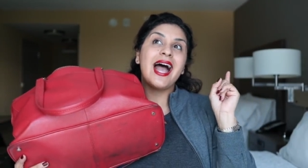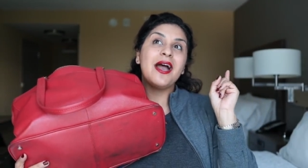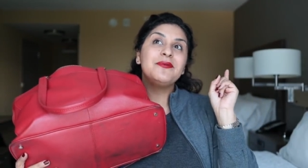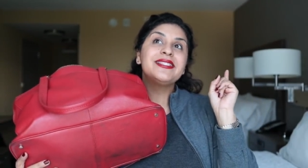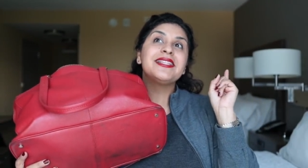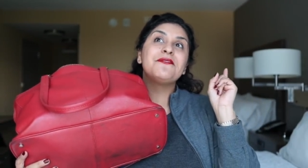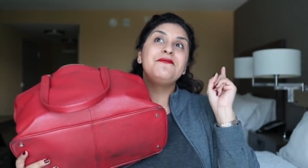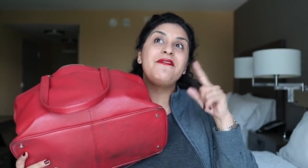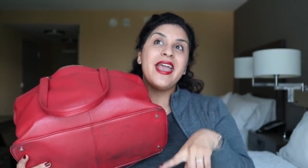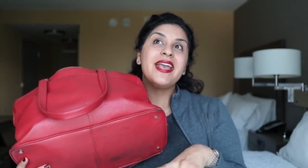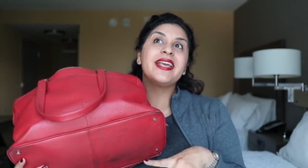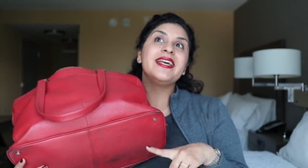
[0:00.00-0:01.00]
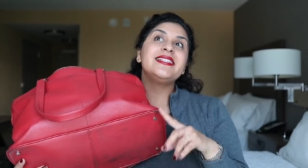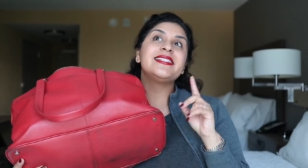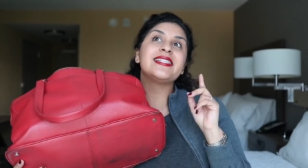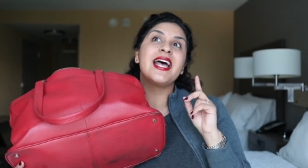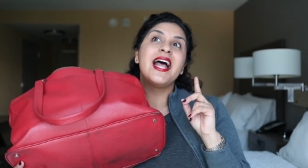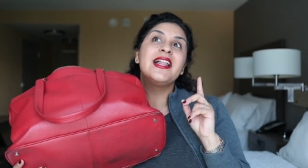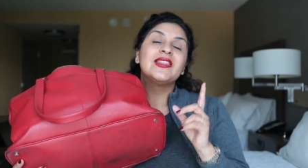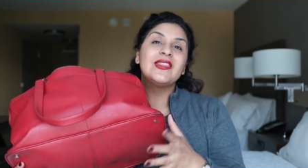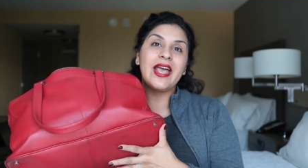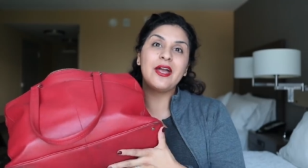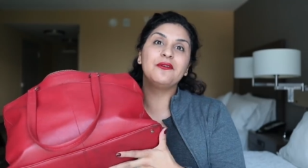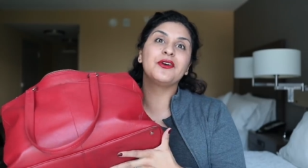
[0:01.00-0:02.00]
I was at the Vegas
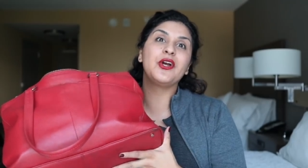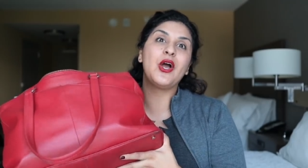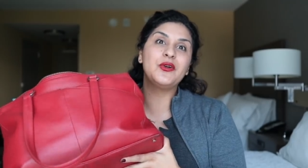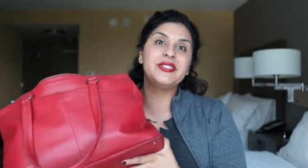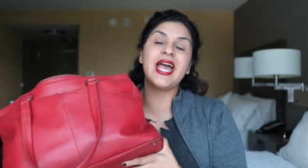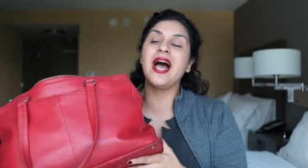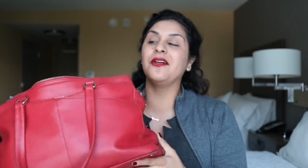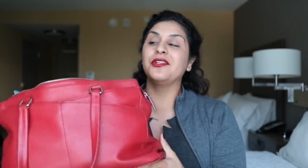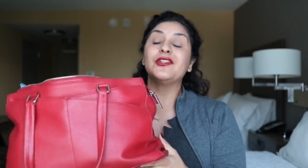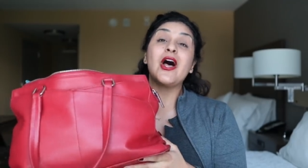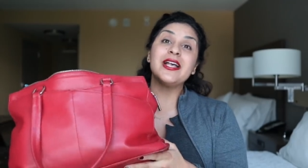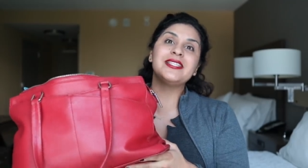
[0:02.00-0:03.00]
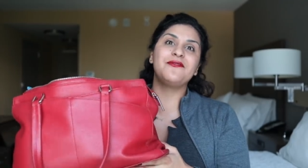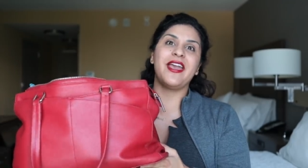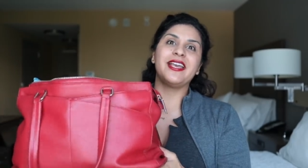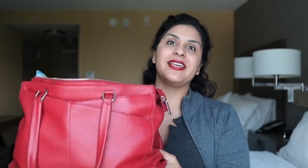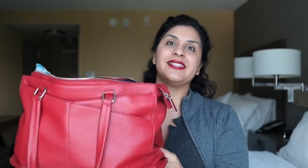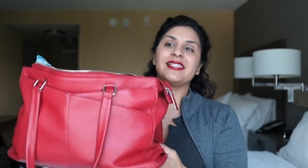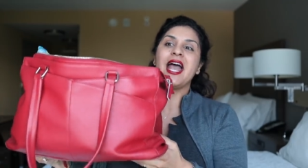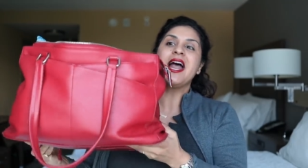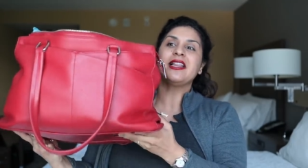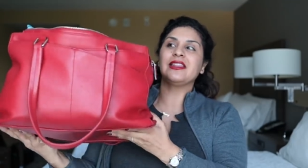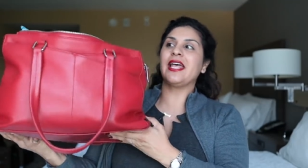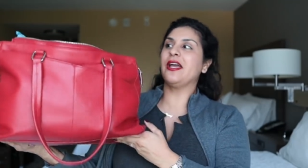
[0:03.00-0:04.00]
layover hotel, the Las Vegas
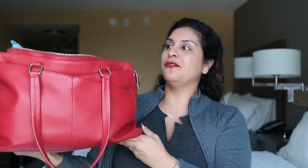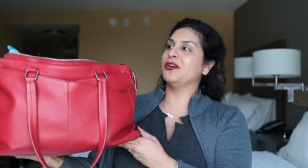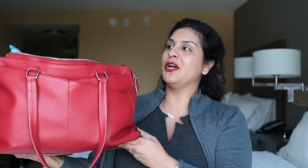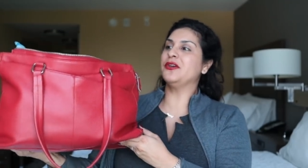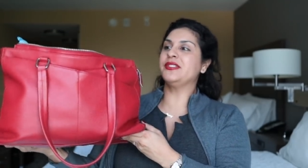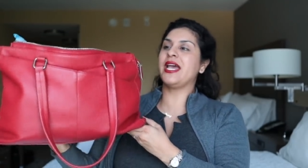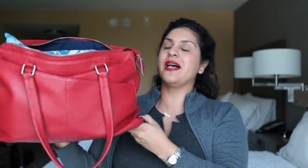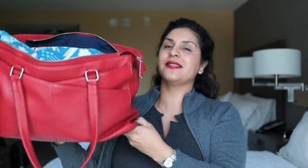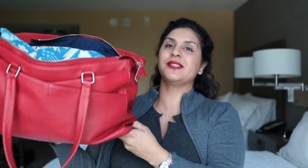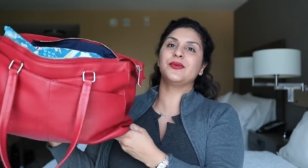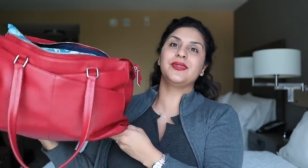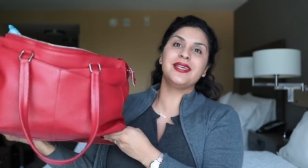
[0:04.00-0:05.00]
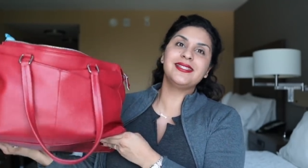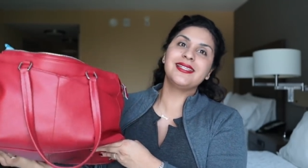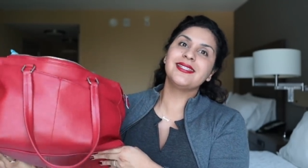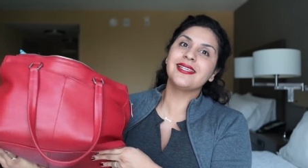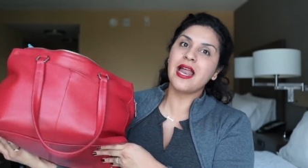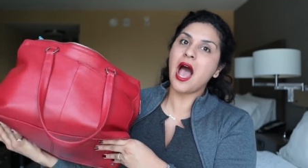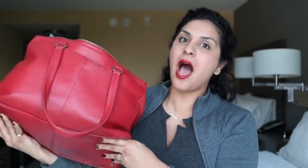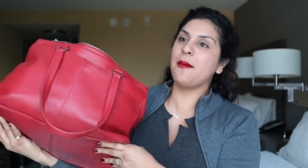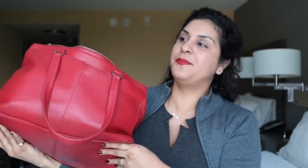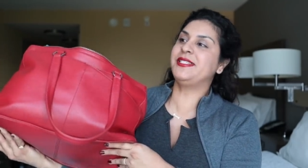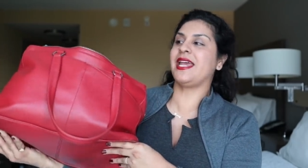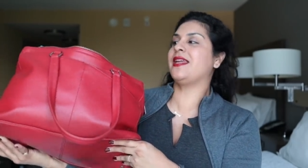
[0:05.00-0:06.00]
layover hotel. So this is an
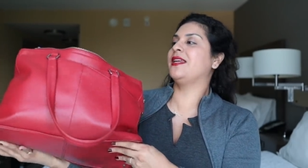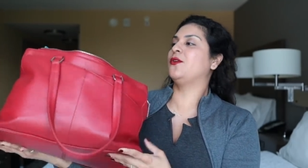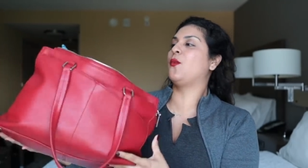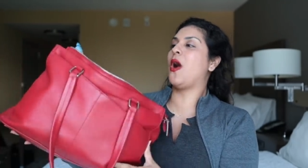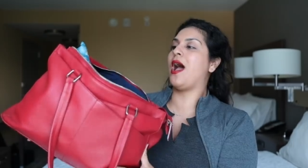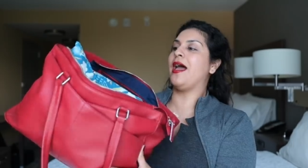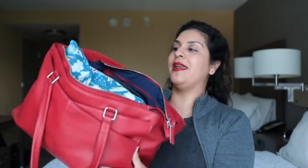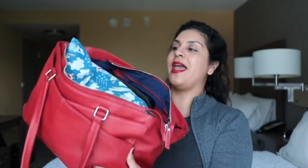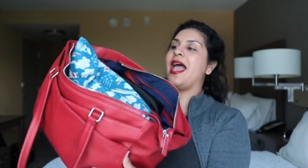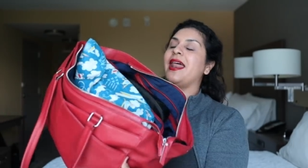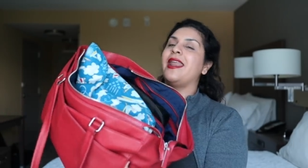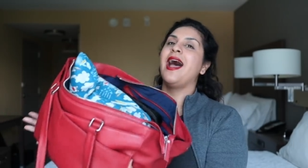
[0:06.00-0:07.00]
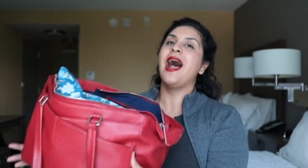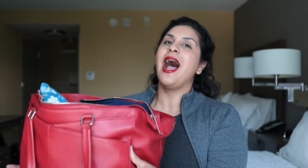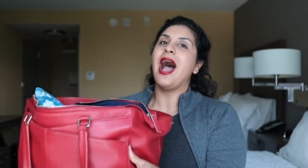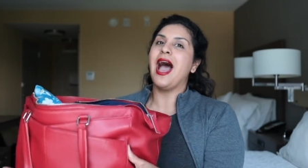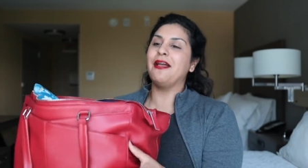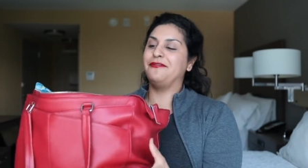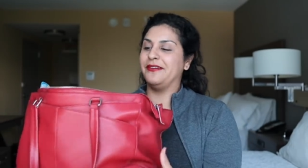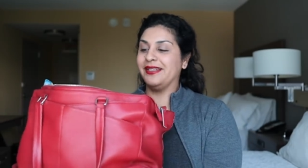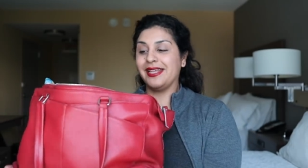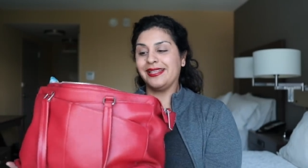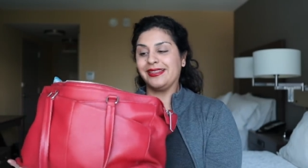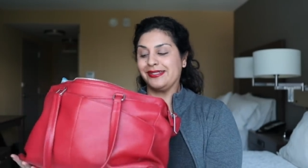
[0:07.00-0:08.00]
updated one and I feel
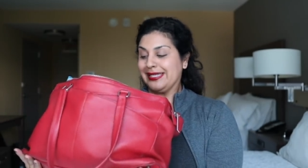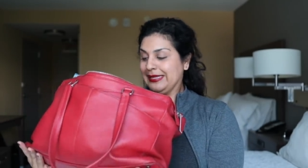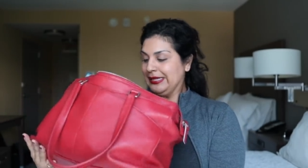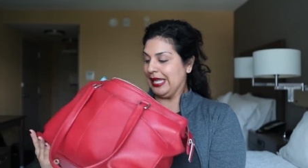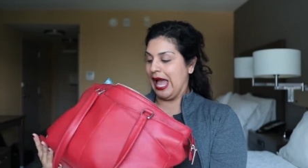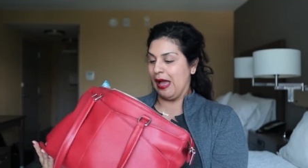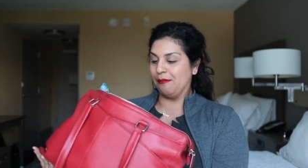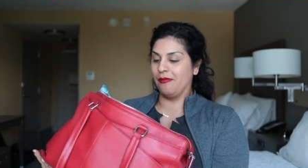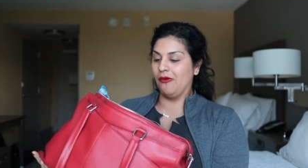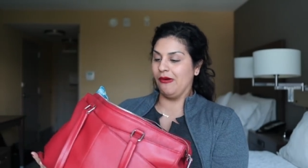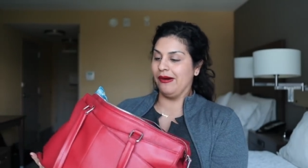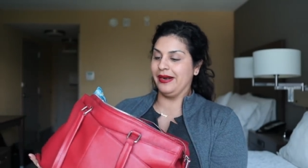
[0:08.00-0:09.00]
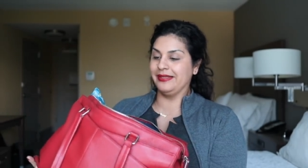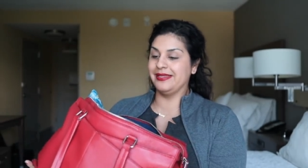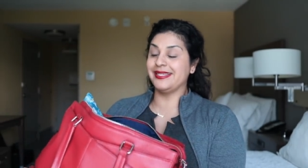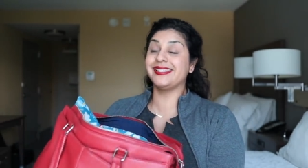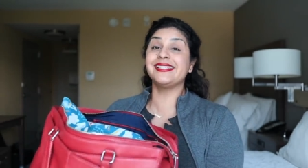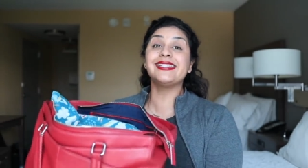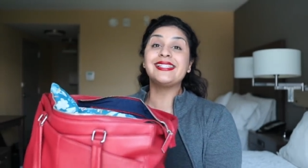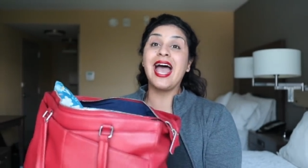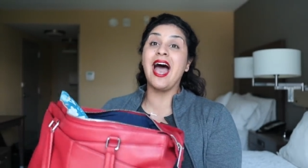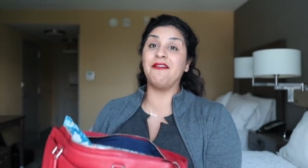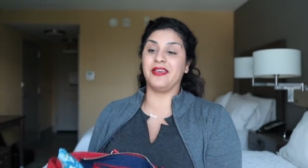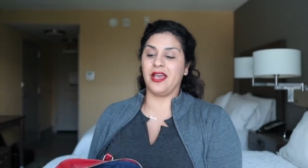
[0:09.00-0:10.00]
like there's a lot more in this. This is
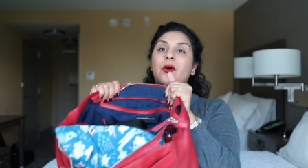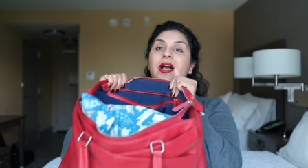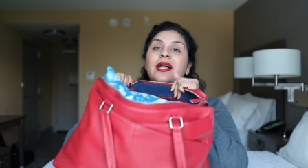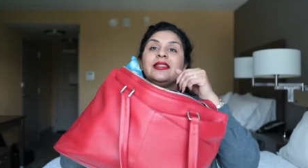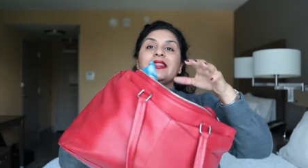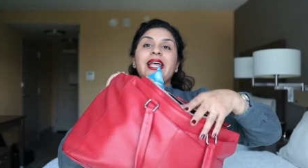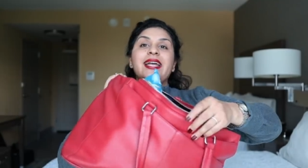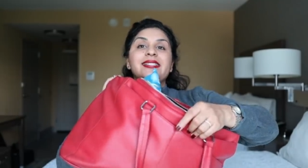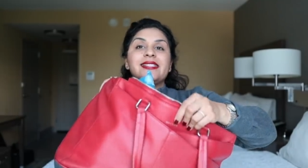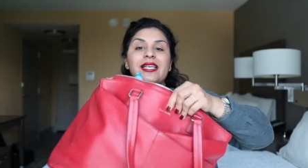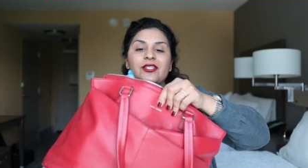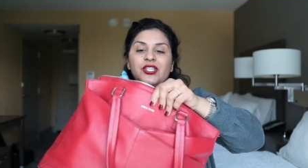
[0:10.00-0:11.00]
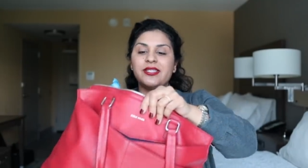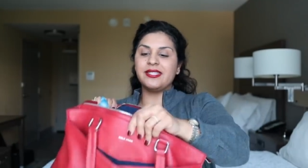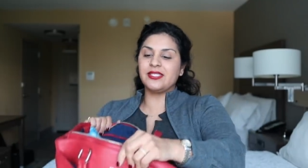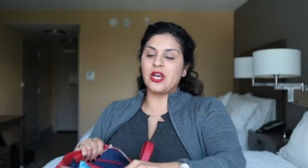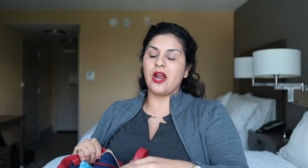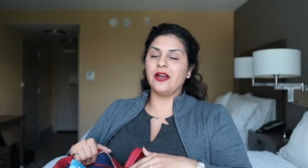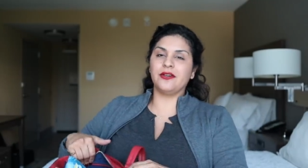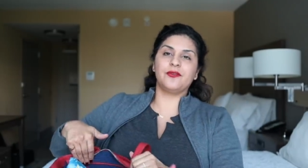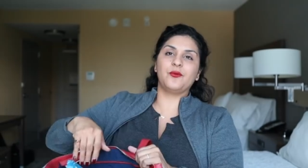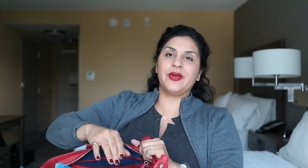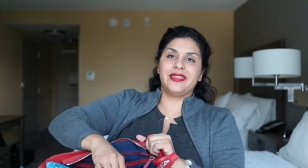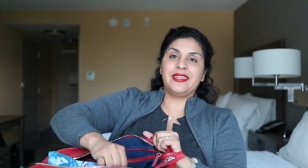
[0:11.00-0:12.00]
heavy. Let's just start
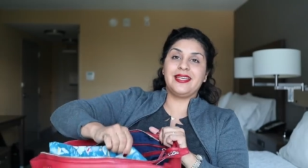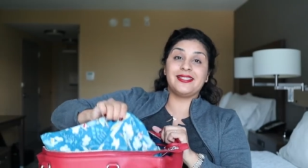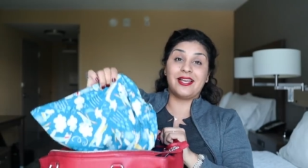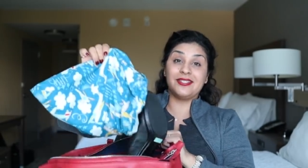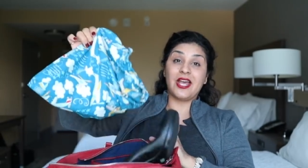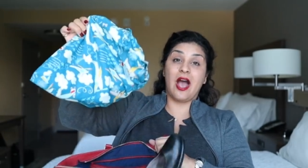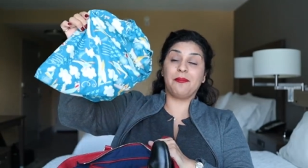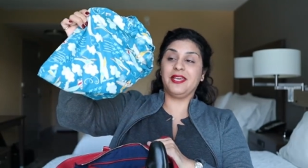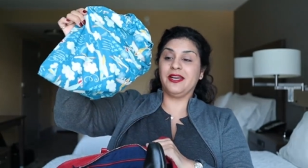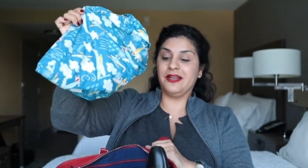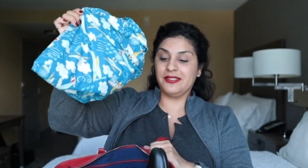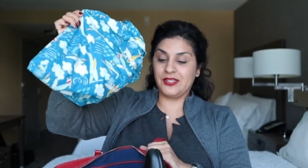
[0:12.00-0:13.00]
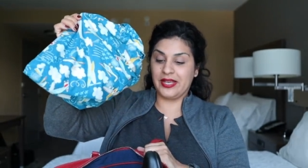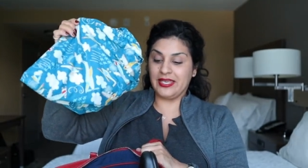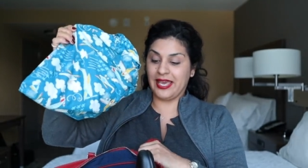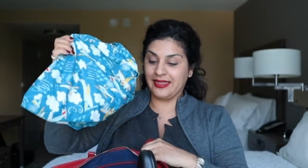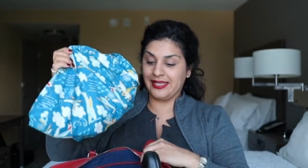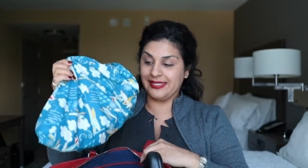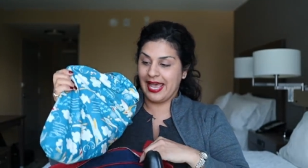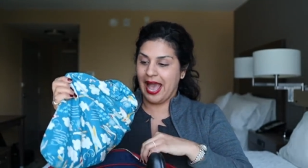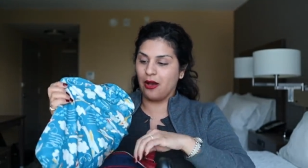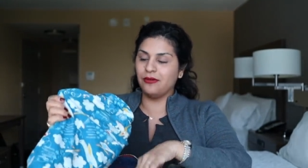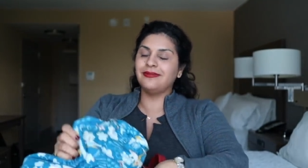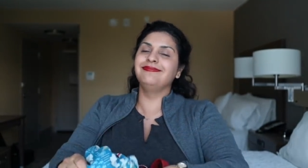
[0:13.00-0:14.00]
with this on top here so I can get this
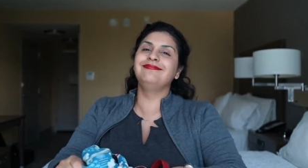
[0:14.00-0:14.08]
out.